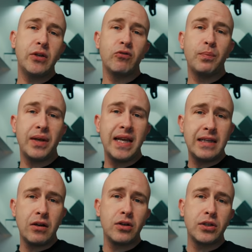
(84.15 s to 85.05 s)
or a
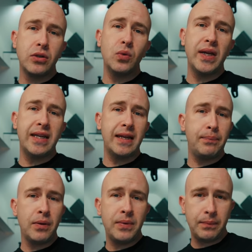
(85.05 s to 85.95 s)
bladed article in a
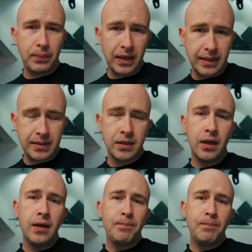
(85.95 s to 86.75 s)
public place